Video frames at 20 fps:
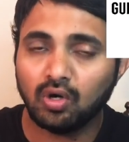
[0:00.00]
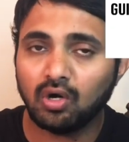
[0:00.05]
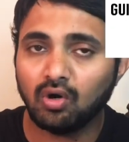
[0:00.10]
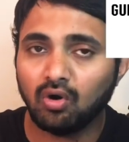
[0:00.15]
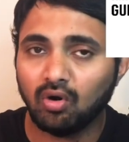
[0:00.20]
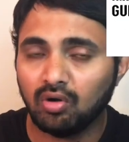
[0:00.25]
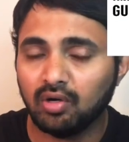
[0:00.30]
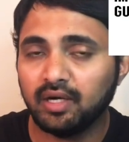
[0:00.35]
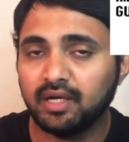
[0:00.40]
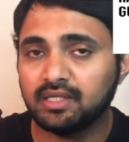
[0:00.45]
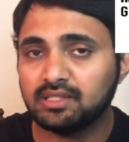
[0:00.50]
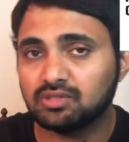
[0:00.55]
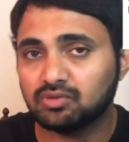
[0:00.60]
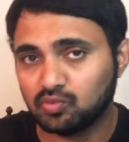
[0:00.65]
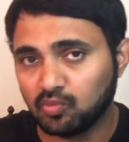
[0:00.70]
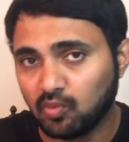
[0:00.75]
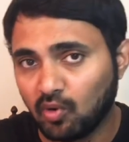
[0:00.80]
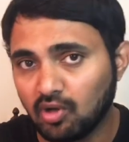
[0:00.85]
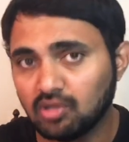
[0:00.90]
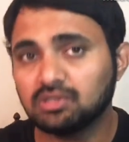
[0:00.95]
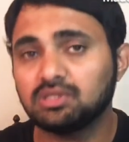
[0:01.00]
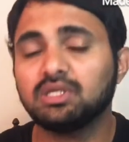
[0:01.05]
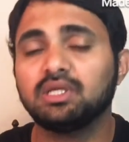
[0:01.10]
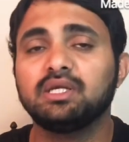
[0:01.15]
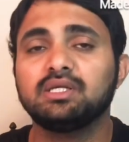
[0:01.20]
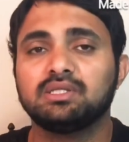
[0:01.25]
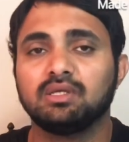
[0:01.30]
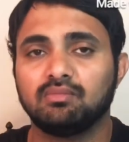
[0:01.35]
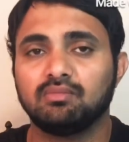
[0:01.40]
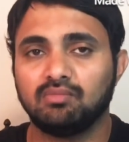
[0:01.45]
already
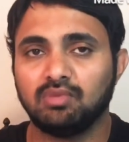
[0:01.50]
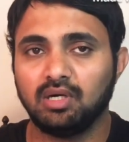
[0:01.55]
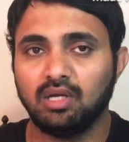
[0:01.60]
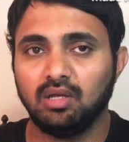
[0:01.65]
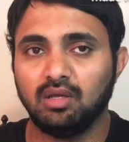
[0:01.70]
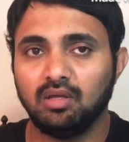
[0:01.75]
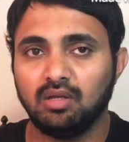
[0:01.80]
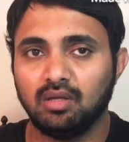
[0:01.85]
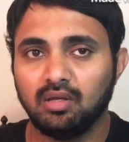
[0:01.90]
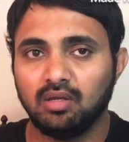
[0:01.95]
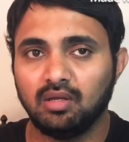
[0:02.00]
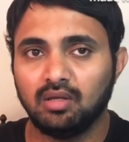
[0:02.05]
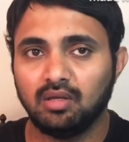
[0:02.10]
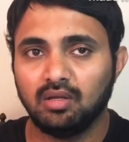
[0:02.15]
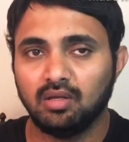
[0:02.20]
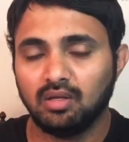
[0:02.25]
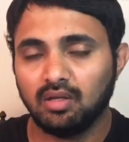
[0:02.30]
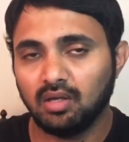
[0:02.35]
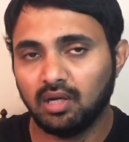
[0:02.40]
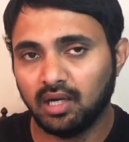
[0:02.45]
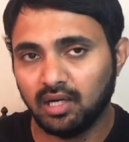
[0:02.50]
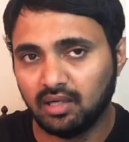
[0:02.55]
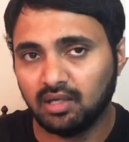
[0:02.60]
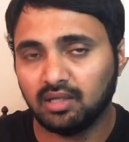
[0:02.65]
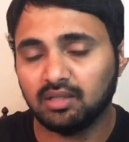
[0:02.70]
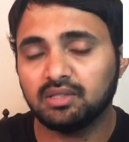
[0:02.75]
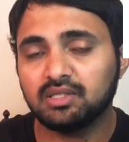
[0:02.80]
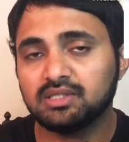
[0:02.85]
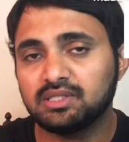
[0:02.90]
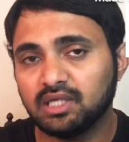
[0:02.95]
sponsoring somebody
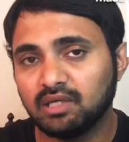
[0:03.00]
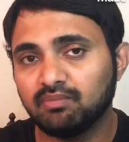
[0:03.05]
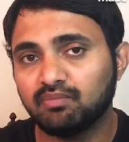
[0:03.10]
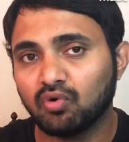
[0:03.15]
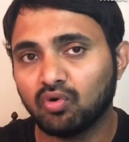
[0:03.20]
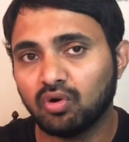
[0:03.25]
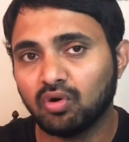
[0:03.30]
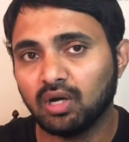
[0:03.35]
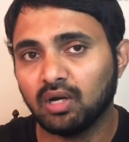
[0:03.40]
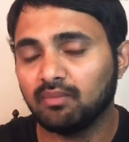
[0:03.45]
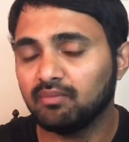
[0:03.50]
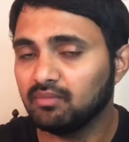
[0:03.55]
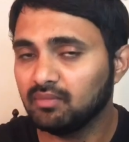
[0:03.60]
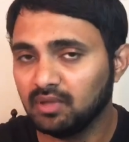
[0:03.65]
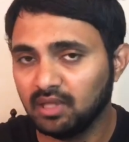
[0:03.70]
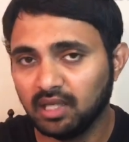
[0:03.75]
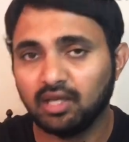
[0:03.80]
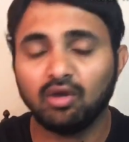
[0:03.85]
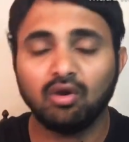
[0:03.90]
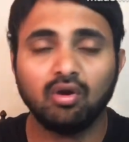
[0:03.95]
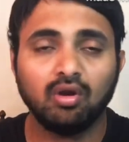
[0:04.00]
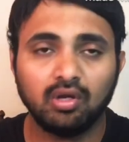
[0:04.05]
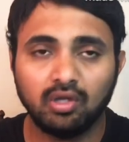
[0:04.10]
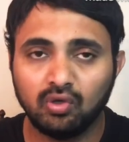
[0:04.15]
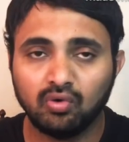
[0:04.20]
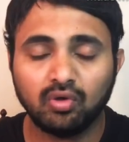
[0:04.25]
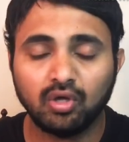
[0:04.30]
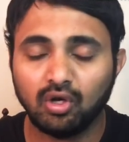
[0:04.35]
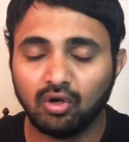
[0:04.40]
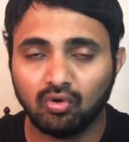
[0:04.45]
under the same program,
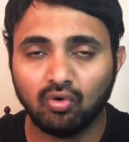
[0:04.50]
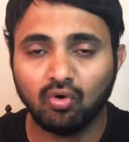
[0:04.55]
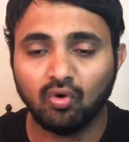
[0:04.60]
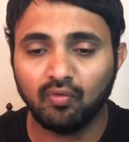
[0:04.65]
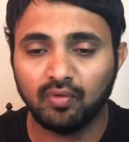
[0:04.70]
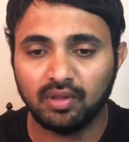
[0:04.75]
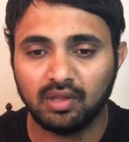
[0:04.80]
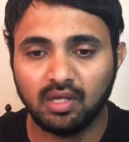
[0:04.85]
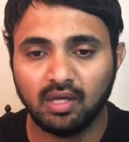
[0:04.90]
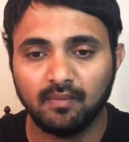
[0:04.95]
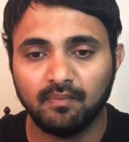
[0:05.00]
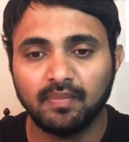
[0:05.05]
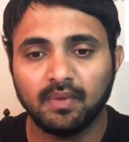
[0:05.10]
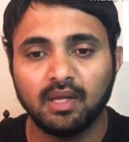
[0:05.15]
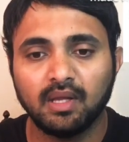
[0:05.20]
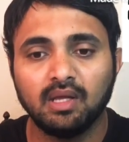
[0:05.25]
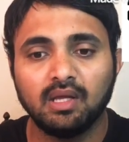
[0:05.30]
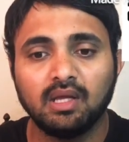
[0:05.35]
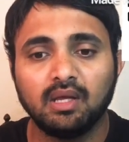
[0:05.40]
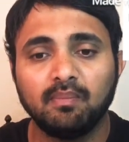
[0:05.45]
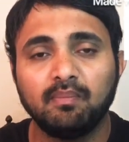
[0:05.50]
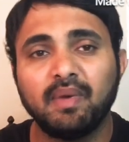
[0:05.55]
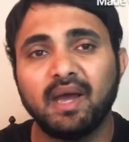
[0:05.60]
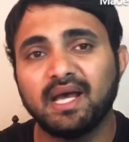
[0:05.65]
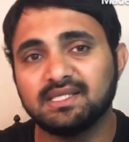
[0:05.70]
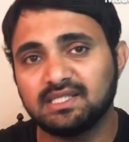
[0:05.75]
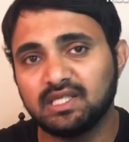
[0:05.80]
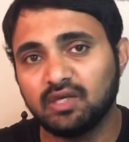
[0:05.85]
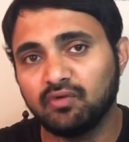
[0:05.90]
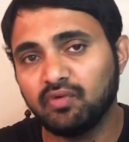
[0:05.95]
you cannot go with them.
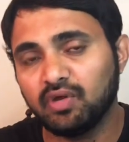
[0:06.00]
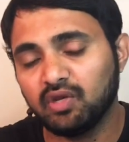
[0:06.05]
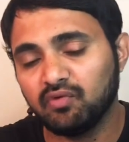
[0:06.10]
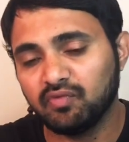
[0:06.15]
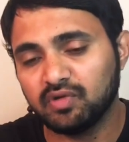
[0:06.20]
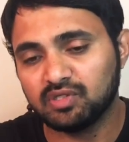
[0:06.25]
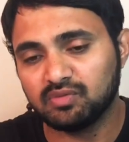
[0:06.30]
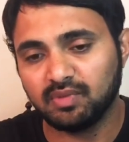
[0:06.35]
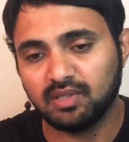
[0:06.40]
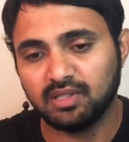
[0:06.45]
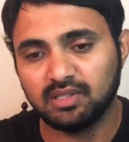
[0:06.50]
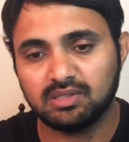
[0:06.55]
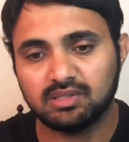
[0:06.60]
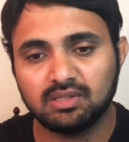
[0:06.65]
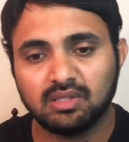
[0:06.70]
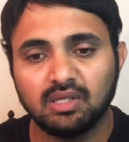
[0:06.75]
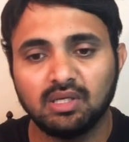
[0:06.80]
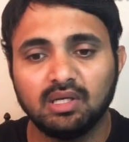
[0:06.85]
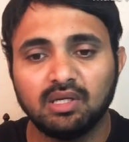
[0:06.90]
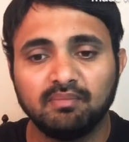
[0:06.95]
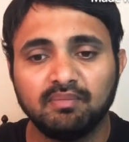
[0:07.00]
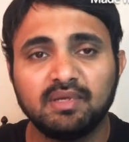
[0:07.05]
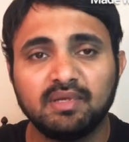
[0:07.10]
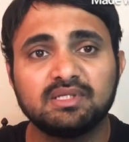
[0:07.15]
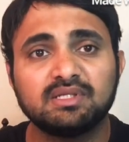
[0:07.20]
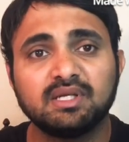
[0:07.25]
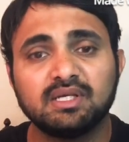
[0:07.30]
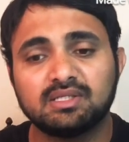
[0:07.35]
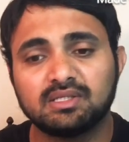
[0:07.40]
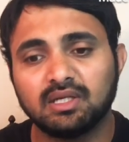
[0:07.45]
Passive investments,
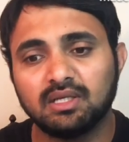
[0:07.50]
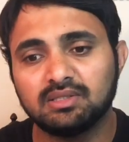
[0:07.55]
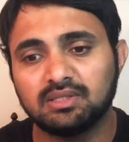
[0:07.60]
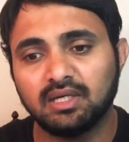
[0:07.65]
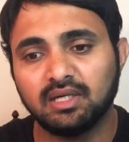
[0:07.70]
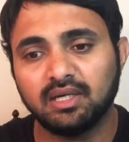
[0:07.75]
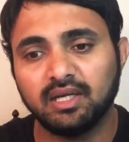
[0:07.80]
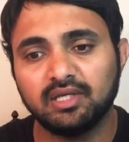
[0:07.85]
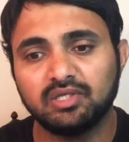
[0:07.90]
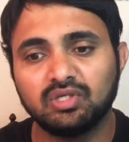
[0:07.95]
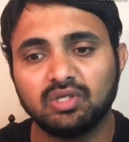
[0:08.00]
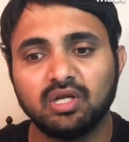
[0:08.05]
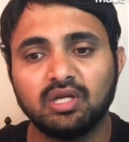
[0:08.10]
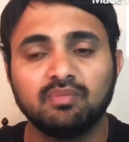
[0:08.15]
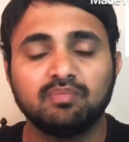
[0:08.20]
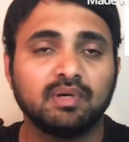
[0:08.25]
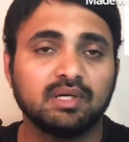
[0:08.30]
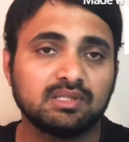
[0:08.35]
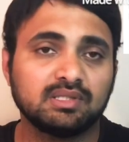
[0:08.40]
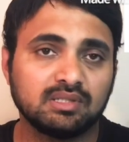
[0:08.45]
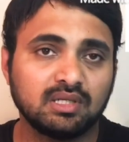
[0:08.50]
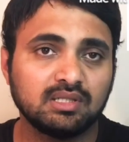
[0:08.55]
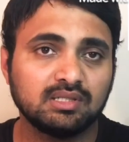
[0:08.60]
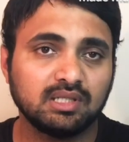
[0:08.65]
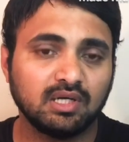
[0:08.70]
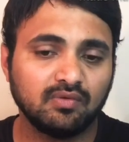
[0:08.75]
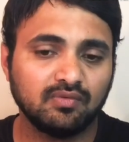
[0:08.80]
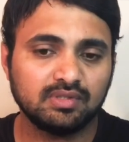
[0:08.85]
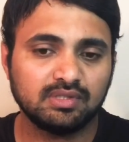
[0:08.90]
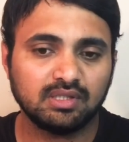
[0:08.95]
business consultation and personal
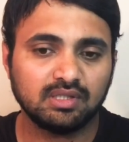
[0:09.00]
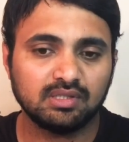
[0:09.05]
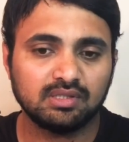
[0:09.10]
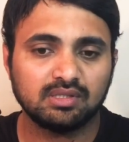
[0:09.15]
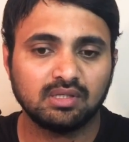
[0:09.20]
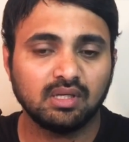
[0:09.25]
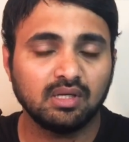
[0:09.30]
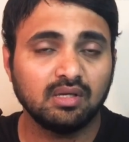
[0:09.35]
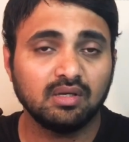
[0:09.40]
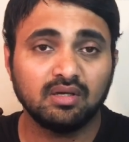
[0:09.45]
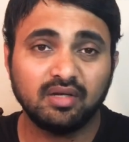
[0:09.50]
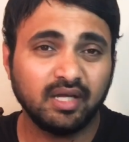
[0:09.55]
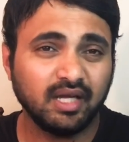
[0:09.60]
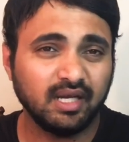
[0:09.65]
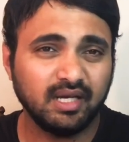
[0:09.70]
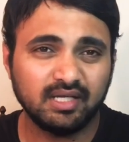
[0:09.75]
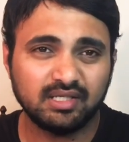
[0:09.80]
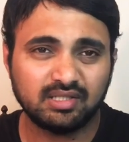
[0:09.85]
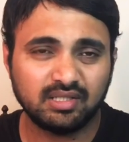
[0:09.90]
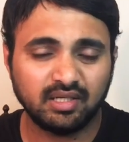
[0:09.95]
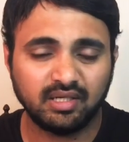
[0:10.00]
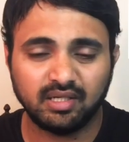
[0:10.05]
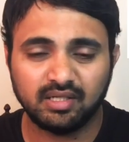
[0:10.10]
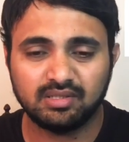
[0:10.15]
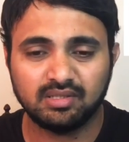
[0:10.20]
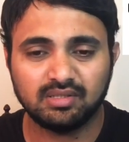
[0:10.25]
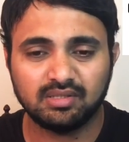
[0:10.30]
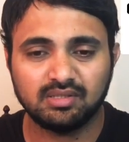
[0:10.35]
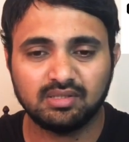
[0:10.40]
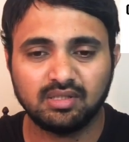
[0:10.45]
services, real estate
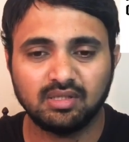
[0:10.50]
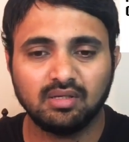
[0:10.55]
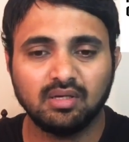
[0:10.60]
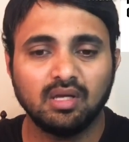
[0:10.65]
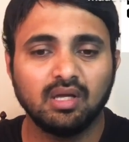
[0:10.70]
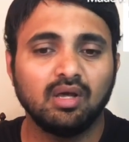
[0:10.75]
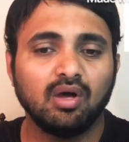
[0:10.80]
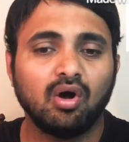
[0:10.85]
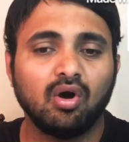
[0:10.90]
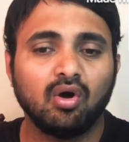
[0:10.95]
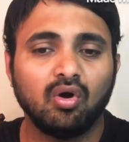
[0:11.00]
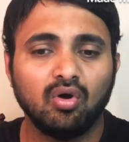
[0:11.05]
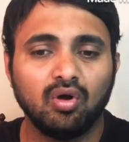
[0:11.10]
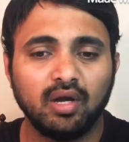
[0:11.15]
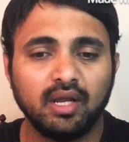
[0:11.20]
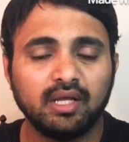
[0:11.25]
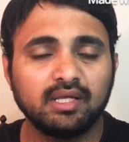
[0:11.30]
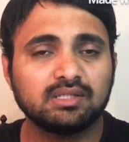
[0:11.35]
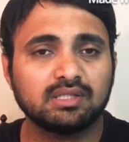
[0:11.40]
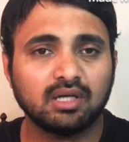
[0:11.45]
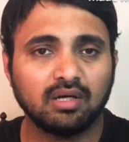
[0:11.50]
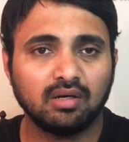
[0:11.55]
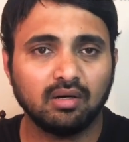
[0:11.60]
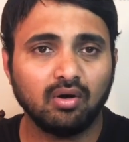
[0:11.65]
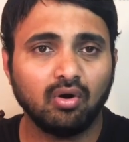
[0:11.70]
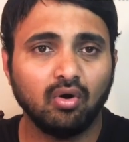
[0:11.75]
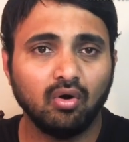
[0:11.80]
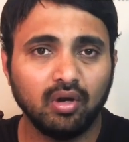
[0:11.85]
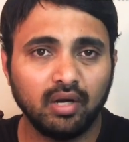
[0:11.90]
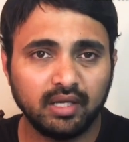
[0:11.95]
agency, holdings
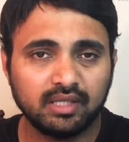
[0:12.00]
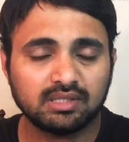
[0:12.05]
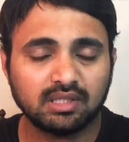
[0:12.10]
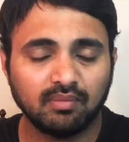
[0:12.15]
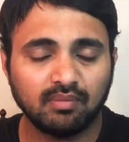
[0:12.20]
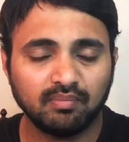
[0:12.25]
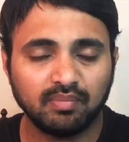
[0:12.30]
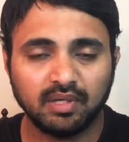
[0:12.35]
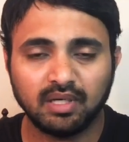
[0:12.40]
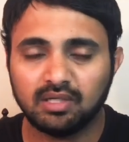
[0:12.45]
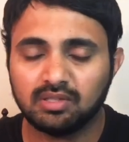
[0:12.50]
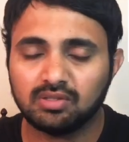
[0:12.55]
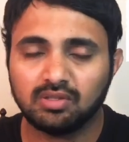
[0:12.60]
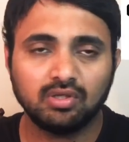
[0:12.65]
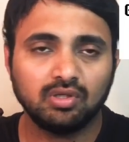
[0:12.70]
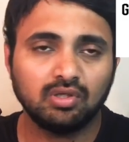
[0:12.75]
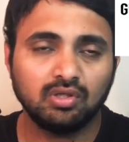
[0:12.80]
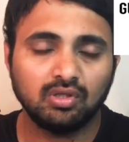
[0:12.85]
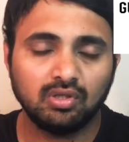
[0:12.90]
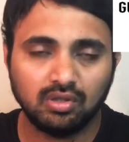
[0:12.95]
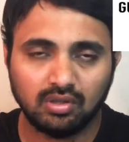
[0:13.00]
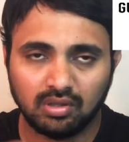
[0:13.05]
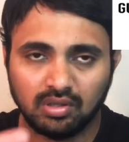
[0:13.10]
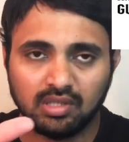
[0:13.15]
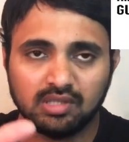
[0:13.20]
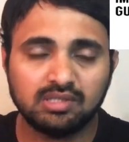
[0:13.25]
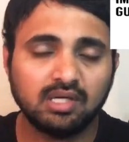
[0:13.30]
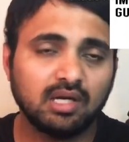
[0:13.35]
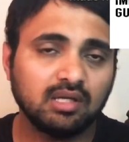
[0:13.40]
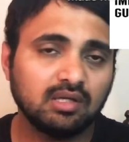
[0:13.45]
company.
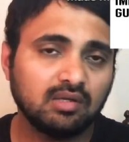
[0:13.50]
These are